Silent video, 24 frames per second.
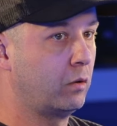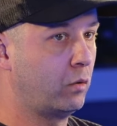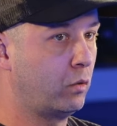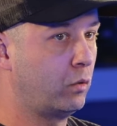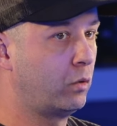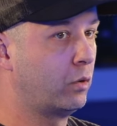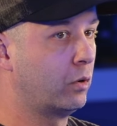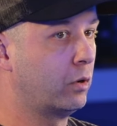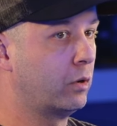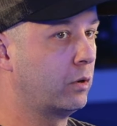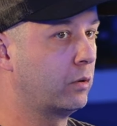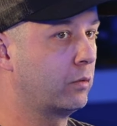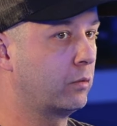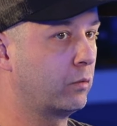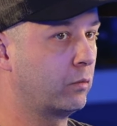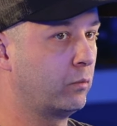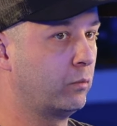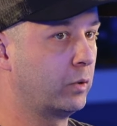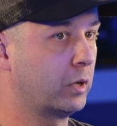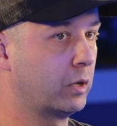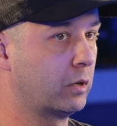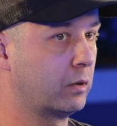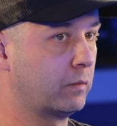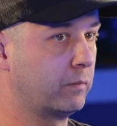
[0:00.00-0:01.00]
or
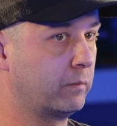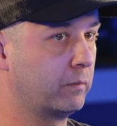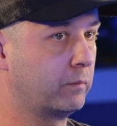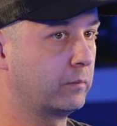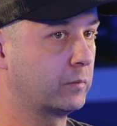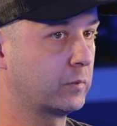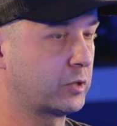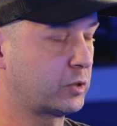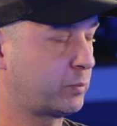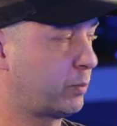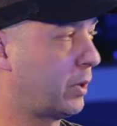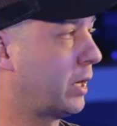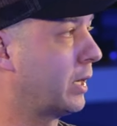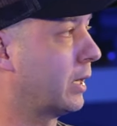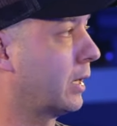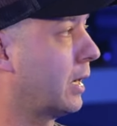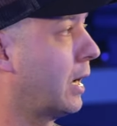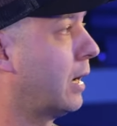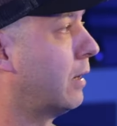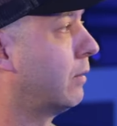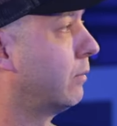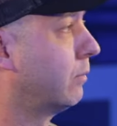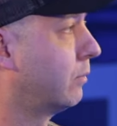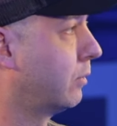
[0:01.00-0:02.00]
we're spreading
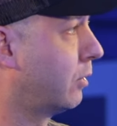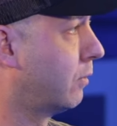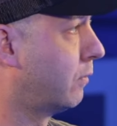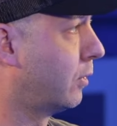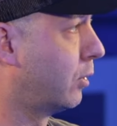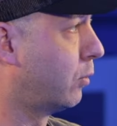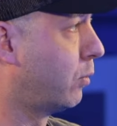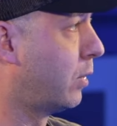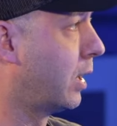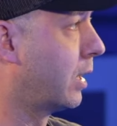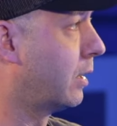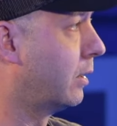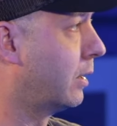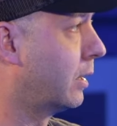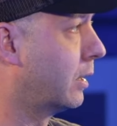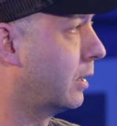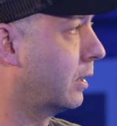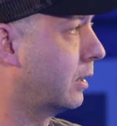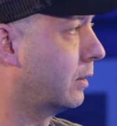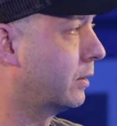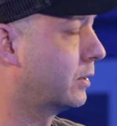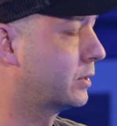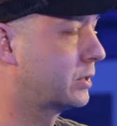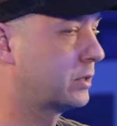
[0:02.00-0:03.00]
out over a wider area.